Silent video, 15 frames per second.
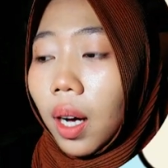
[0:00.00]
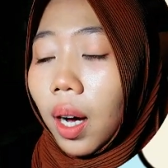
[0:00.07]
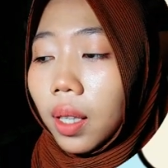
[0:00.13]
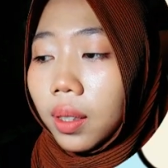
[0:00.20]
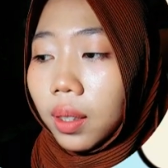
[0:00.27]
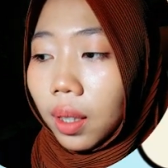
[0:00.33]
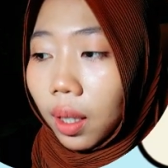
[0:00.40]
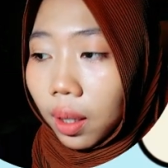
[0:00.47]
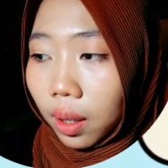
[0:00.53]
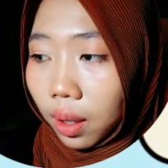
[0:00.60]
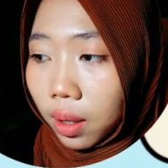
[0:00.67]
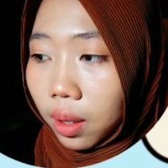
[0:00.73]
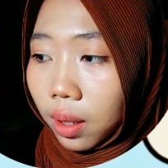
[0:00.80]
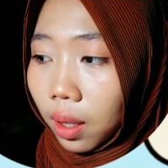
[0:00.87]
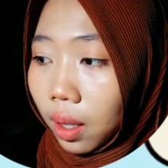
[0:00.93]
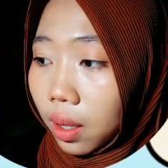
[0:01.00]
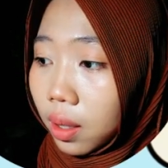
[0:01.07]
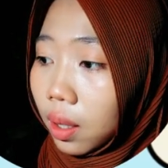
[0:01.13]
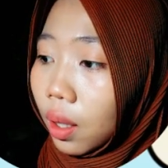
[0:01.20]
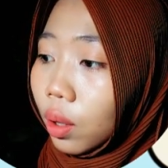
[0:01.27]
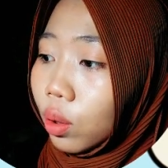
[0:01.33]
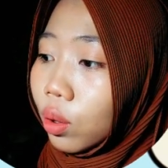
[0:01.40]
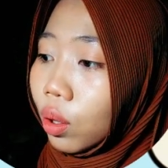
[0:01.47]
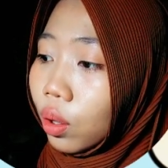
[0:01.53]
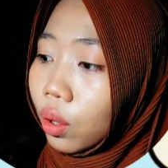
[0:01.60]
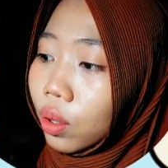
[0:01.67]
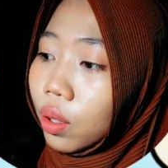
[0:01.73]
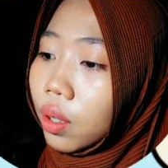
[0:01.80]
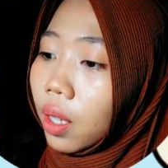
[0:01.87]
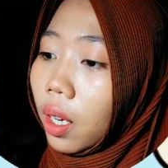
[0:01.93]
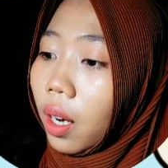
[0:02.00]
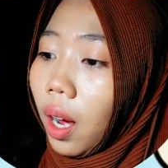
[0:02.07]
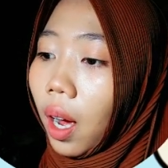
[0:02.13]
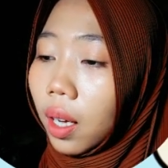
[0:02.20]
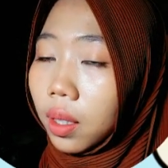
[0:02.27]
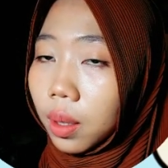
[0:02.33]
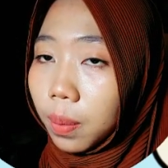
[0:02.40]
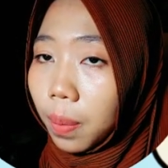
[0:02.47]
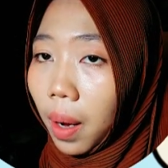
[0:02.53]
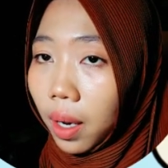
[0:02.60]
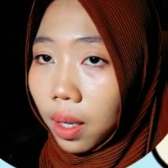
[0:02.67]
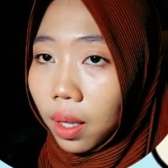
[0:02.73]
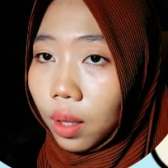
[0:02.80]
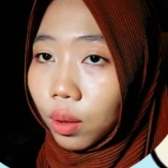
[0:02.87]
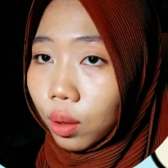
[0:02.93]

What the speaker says: as it is easy to use and has many